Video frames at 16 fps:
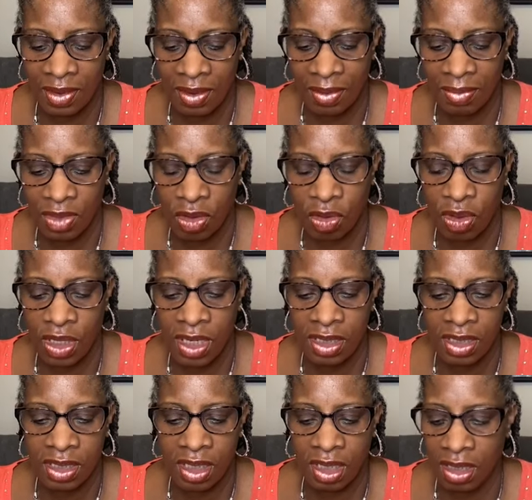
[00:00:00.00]
Let me go
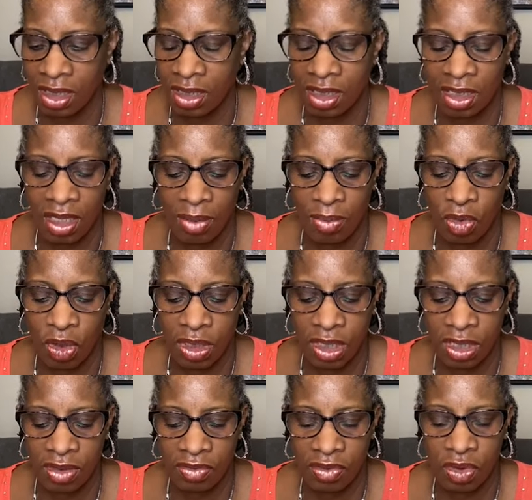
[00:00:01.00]
ahead and tell her to come on
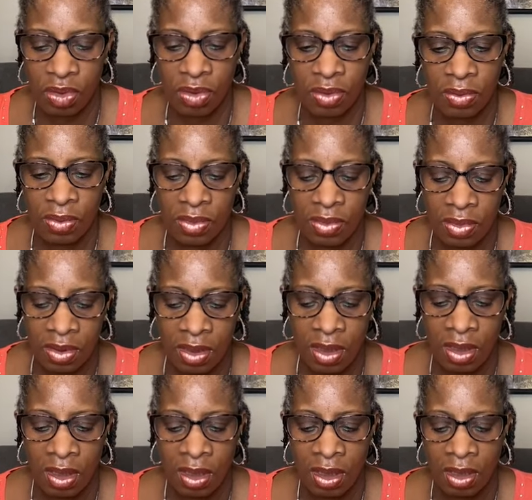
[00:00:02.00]
in
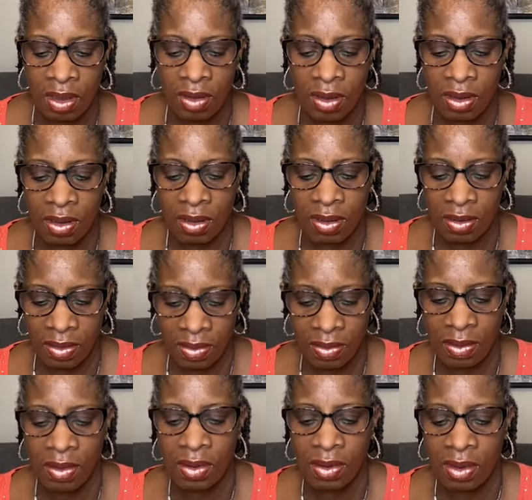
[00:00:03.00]
the
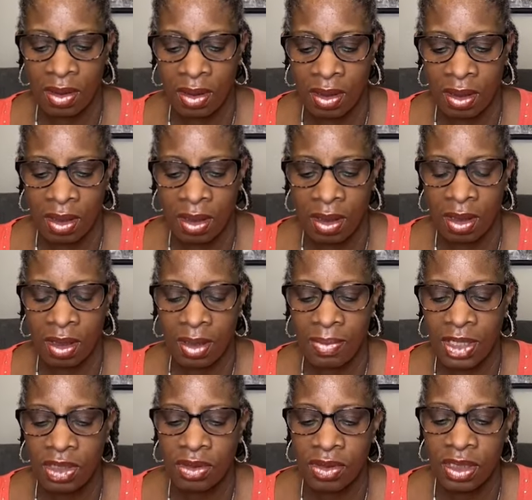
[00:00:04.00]
room.
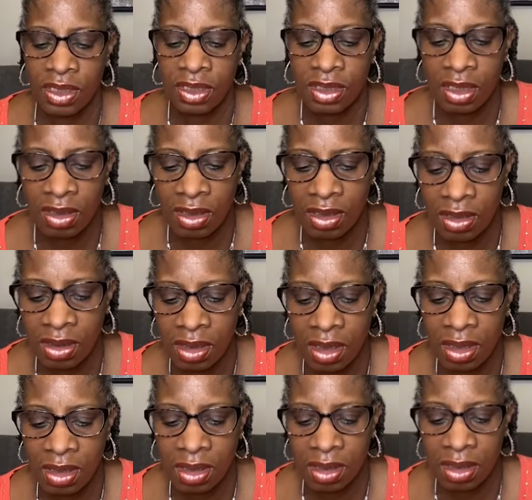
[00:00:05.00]
Let me go ahead and tell her
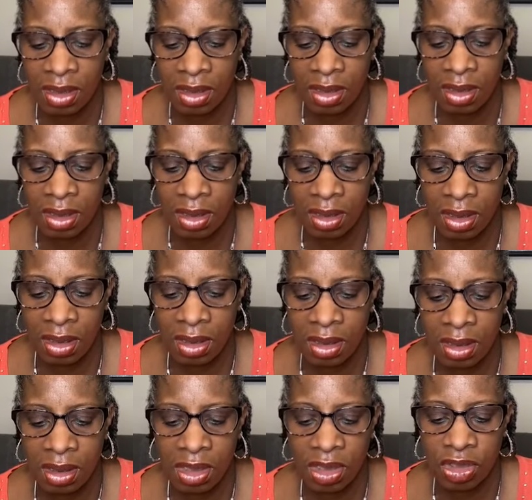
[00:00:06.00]

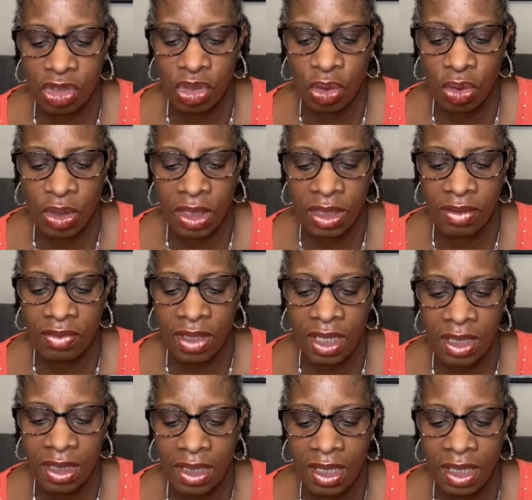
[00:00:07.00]
to join
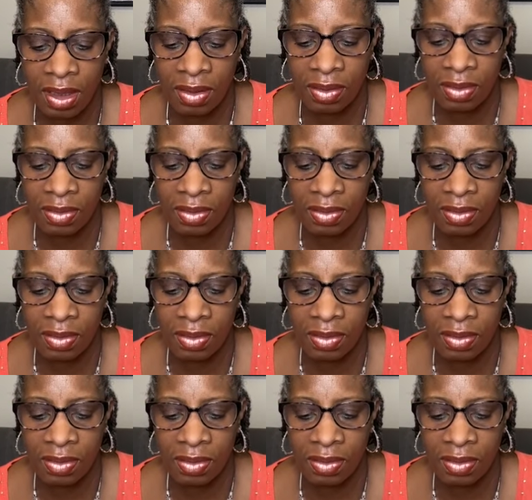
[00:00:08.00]
right now.